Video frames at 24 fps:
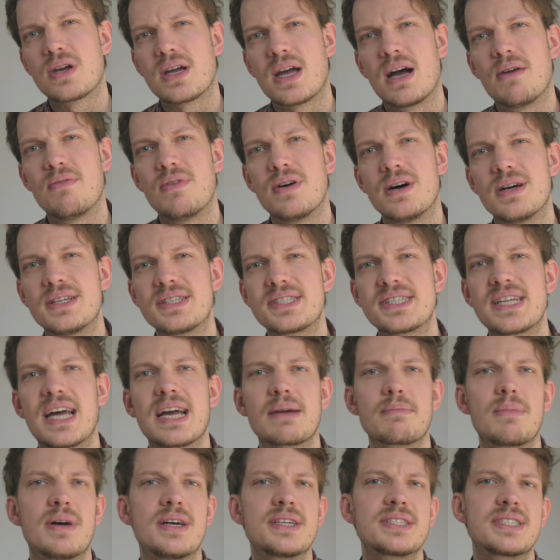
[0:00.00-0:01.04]
cover,
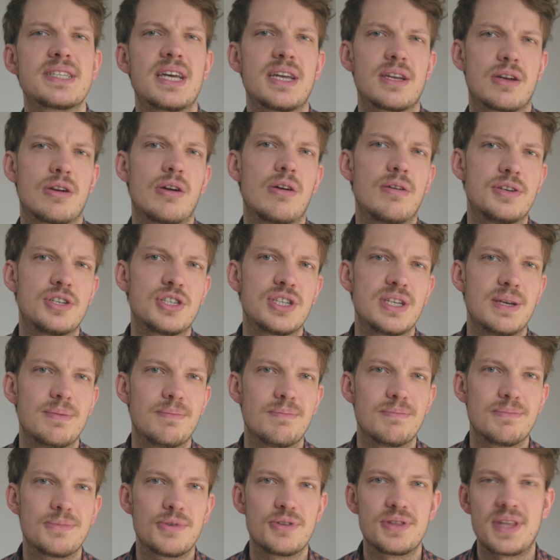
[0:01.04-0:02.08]
Sagmeister encouraged
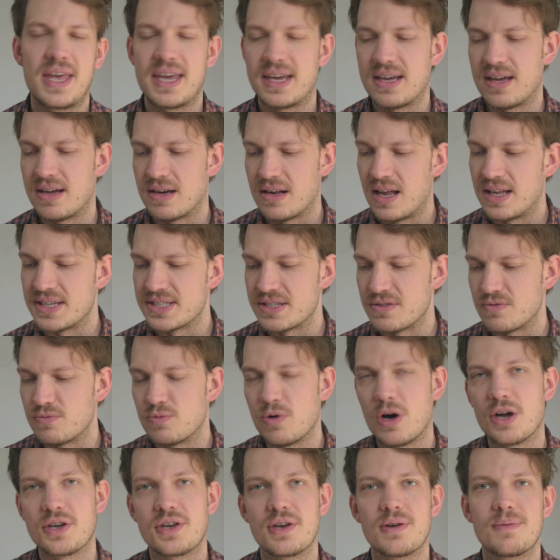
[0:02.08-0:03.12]
him to take a glass of
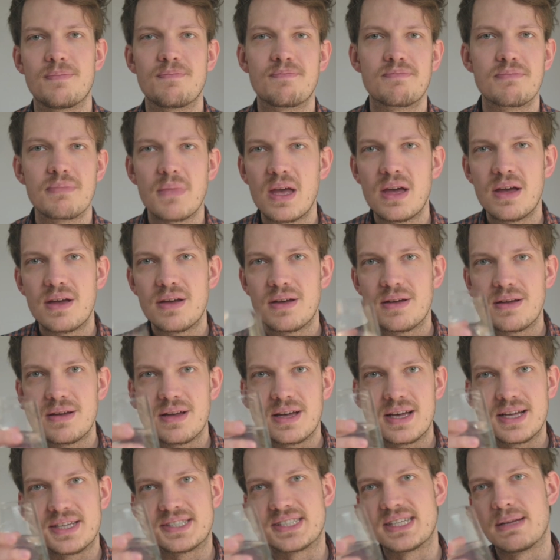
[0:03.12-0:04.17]
water.
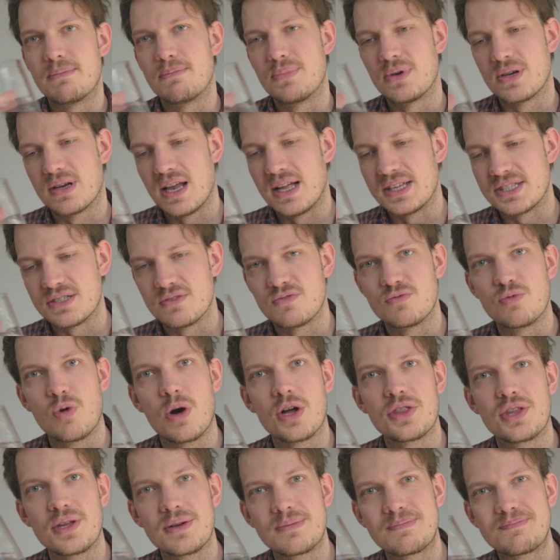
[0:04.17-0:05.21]
A simple glass of
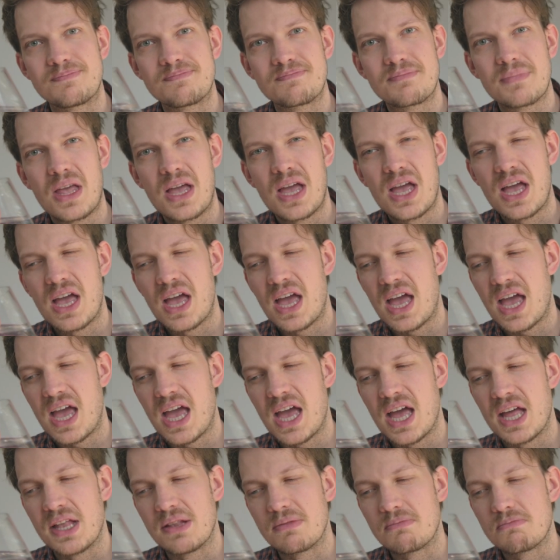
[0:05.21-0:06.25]
water.
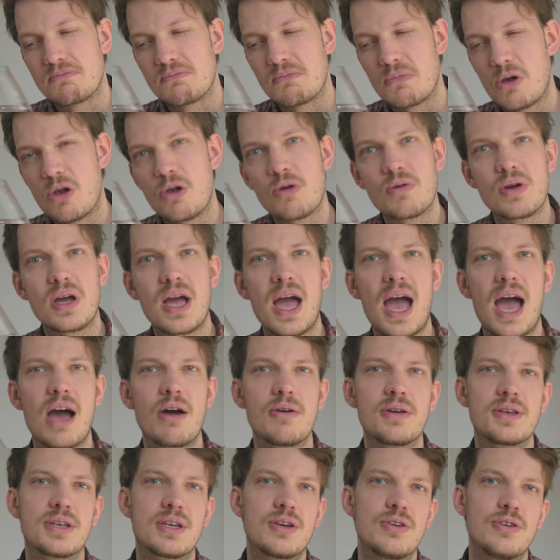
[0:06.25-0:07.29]
And look how
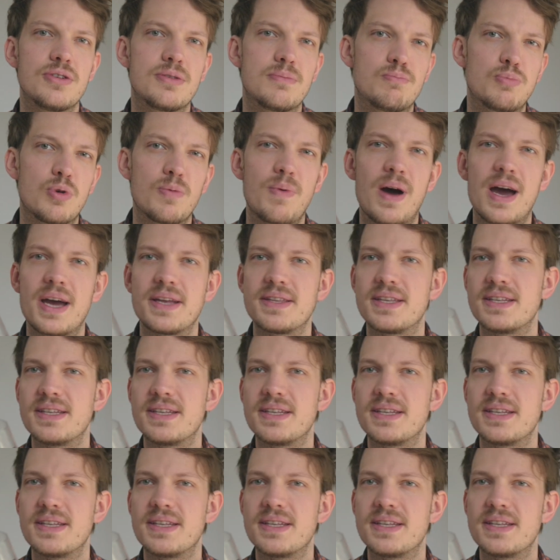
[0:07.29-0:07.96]
it could provide